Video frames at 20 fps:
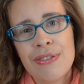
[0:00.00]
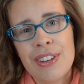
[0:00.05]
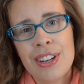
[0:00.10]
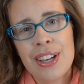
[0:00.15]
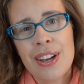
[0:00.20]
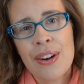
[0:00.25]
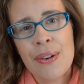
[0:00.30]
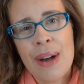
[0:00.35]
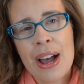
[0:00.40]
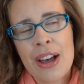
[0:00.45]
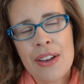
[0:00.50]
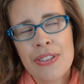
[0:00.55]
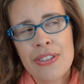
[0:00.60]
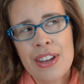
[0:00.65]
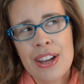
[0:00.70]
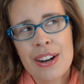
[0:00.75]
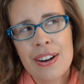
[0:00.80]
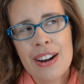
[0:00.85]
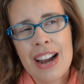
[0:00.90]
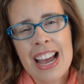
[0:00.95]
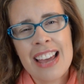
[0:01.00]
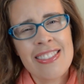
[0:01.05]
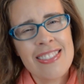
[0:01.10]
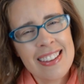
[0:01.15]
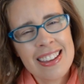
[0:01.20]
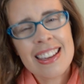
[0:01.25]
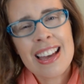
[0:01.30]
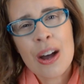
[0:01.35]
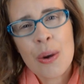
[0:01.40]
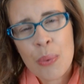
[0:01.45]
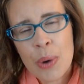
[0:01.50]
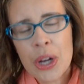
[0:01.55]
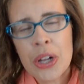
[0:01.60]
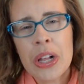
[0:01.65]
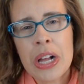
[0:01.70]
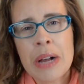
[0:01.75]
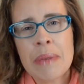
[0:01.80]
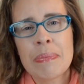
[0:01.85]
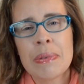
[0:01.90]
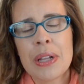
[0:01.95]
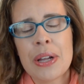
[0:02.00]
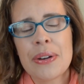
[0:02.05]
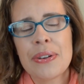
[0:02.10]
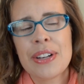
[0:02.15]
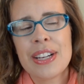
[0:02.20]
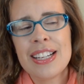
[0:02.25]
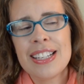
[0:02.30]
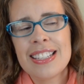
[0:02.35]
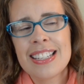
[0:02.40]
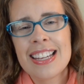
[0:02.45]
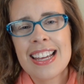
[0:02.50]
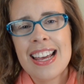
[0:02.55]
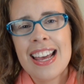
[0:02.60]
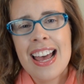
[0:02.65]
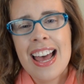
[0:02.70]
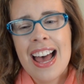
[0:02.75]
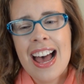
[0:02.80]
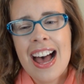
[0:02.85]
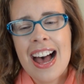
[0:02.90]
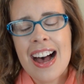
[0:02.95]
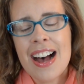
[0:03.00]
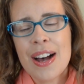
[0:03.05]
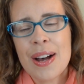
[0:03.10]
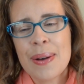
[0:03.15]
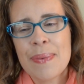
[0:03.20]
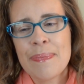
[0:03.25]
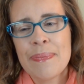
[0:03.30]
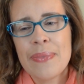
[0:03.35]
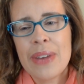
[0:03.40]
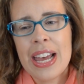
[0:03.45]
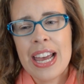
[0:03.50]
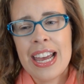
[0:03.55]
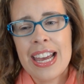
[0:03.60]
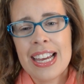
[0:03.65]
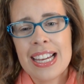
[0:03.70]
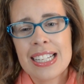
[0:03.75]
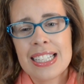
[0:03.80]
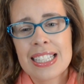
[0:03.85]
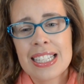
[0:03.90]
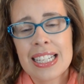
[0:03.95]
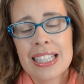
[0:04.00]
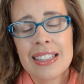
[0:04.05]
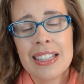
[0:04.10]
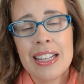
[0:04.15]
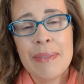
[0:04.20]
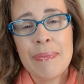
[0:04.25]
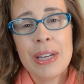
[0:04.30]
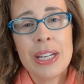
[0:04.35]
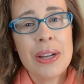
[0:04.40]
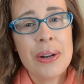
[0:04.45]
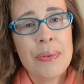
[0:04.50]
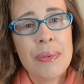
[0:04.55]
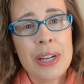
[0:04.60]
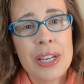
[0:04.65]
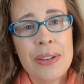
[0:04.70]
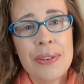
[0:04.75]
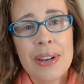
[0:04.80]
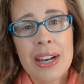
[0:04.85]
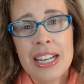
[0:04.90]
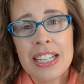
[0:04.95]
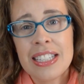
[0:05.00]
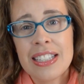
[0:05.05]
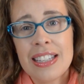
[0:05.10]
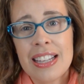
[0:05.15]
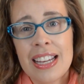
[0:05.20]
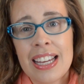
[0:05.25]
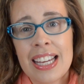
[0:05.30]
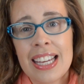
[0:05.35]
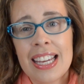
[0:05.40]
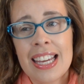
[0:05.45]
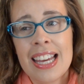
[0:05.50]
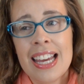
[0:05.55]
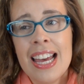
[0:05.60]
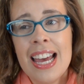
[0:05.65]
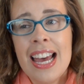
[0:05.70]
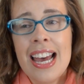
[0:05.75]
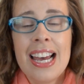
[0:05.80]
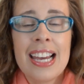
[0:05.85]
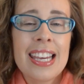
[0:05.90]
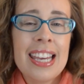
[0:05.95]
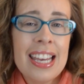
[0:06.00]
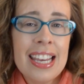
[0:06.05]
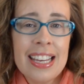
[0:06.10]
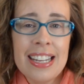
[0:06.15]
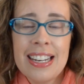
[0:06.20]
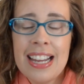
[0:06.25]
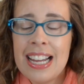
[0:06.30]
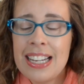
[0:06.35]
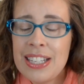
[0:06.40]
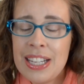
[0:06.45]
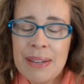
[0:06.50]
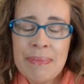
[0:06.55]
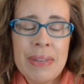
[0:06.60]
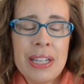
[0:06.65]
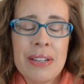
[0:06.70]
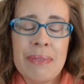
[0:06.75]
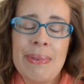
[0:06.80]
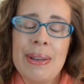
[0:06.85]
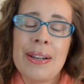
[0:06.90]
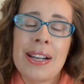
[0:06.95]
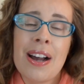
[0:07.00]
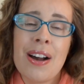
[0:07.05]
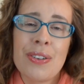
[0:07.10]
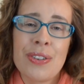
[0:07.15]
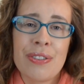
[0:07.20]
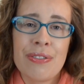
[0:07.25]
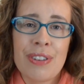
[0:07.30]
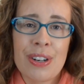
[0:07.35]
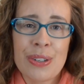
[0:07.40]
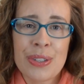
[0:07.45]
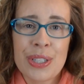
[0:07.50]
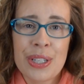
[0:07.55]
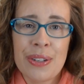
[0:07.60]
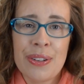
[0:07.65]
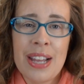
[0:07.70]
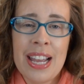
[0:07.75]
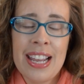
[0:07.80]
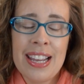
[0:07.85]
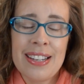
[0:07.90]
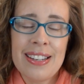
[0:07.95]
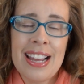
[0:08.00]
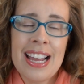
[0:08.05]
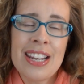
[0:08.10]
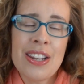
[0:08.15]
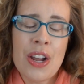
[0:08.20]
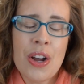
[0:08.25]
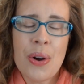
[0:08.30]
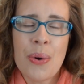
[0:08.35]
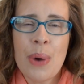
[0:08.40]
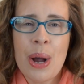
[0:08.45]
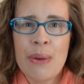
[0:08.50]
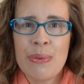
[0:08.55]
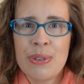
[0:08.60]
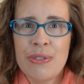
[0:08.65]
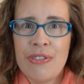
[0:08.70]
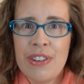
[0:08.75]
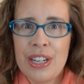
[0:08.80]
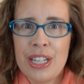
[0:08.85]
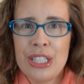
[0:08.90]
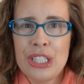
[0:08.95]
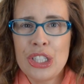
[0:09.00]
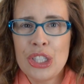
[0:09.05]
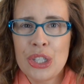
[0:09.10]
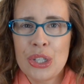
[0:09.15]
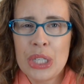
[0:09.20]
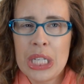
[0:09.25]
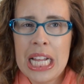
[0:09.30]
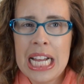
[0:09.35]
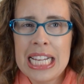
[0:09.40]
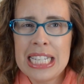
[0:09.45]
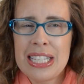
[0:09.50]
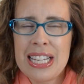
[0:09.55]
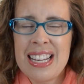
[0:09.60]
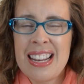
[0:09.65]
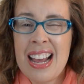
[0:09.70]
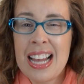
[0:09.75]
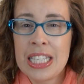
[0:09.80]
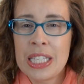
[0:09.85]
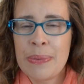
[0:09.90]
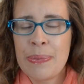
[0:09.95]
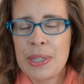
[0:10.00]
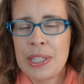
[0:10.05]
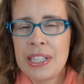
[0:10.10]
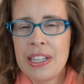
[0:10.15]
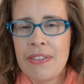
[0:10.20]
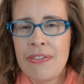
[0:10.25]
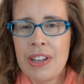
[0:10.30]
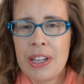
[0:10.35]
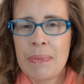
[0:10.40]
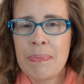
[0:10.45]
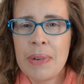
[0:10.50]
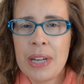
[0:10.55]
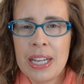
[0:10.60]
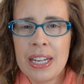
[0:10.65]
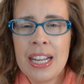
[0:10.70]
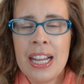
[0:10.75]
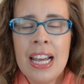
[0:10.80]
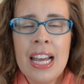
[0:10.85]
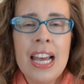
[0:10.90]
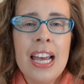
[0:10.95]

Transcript: video out there. I think I will upload it. Um, and let me know what you guys think. Again, I didn't mean to be controversial, and I know I was very generalized and not specific, but